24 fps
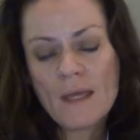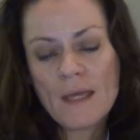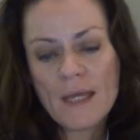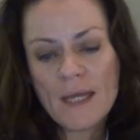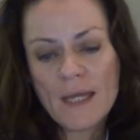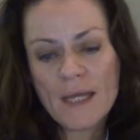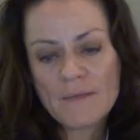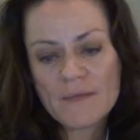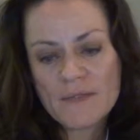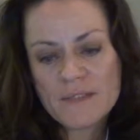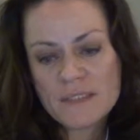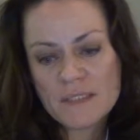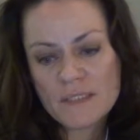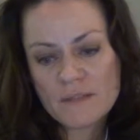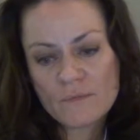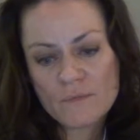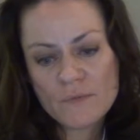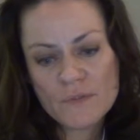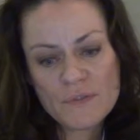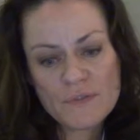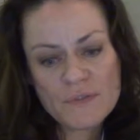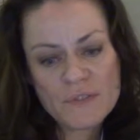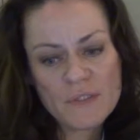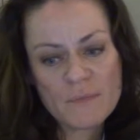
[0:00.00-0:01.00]
And this can
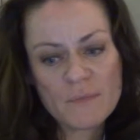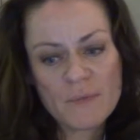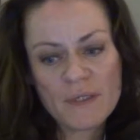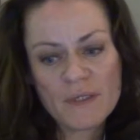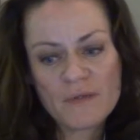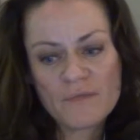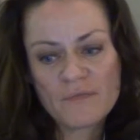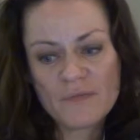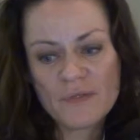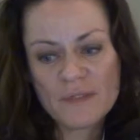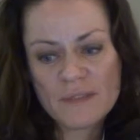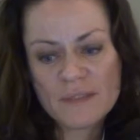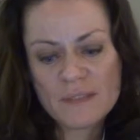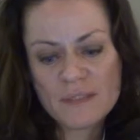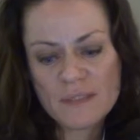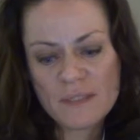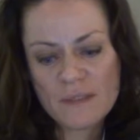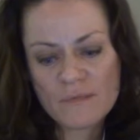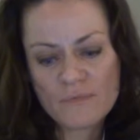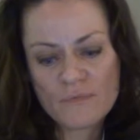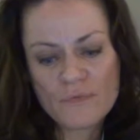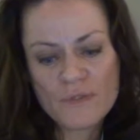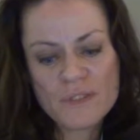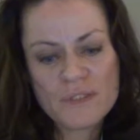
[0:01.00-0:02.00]
reduce the benefits
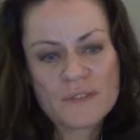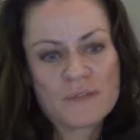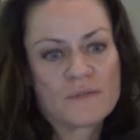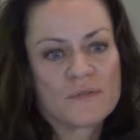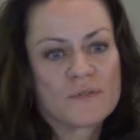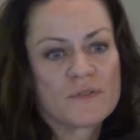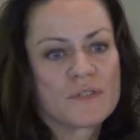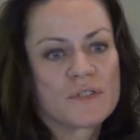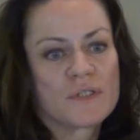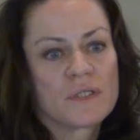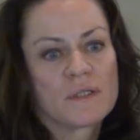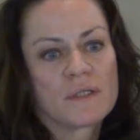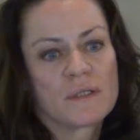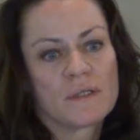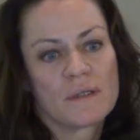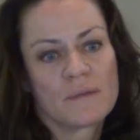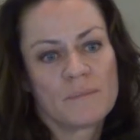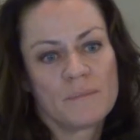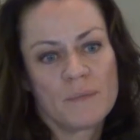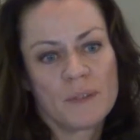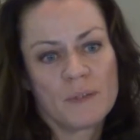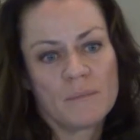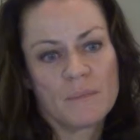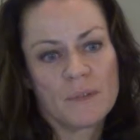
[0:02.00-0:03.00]
of research.
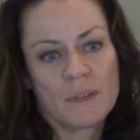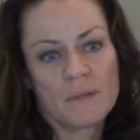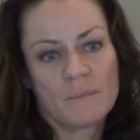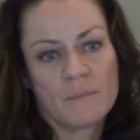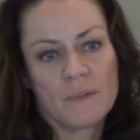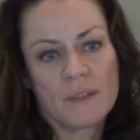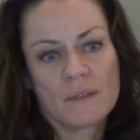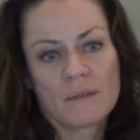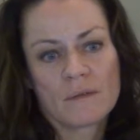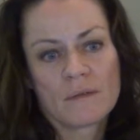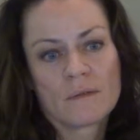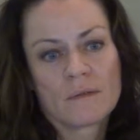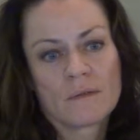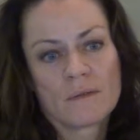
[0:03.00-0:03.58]
Bing, bing, bing.